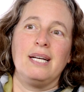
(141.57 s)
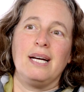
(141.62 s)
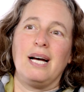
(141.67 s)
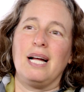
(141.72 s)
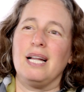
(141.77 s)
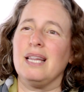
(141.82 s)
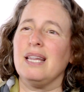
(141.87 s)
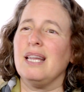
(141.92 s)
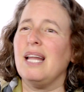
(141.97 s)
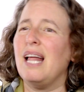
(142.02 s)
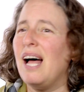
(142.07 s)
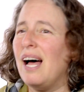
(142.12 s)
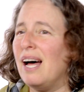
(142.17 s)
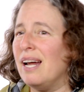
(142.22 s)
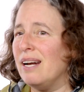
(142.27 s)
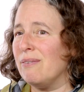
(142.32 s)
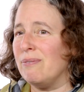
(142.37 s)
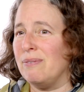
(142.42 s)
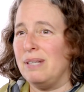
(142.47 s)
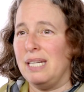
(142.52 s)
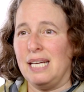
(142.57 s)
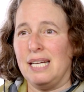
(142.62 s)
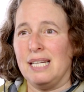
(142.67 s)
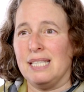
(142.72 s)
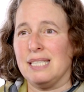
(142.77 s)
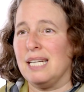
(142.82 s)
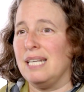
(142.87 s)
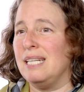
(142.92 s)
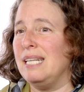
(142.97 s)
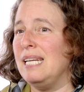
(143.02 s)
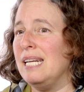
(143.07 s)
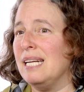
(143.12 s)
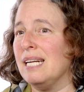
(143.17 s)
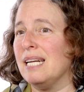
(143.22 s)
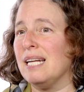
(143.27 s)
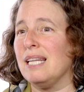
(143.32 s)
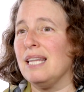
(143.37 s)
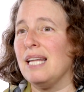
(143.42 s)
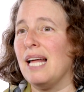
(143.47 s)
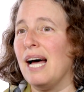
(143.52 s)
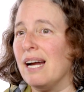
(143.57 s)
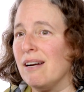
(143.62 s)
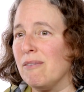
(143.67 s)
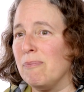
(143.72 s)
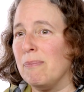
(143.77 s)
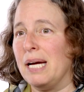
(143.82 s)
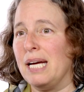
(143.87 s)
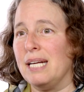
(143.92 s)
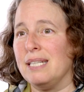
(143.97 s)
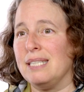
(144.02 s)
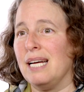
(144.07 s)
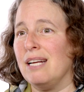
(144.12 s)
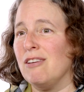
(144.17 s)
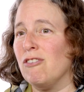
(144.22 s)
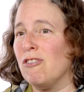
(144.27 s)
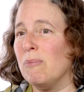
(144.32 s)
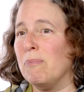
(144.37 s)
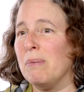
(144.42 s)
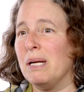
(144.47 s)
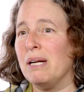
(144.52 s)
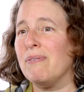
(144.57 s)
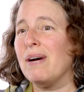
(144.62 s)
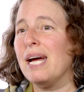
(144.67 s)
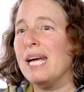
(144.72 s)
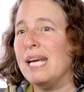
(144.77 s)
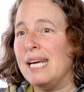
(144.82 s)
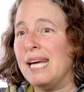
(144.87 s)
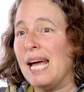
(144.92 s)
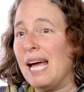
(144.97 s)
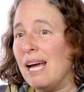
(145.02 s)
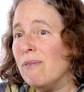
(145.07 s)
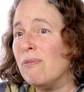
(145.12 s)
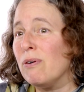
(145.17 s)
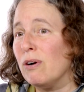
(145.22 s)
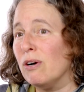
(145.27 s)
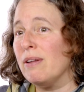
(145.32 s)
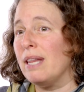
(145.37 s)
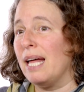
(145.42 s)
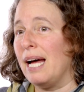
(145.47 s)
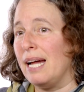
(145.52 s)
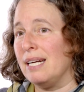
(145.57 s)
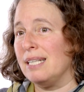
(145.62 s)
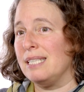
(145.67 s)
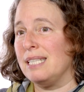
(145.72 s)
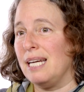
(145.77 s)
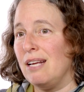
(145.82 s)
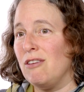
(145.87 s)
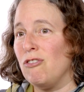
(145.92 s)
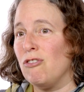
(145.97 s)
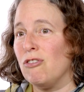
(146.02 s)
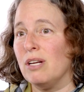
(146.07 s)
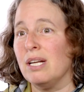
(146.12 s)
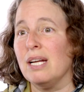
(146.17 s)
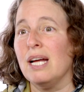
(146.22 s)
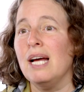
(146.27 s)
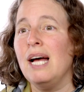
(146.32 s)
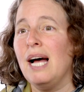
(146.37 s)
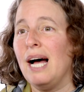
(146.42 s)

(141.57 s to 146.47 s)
a lot of needs and needed a lot of my attention, but if I gave her that attention,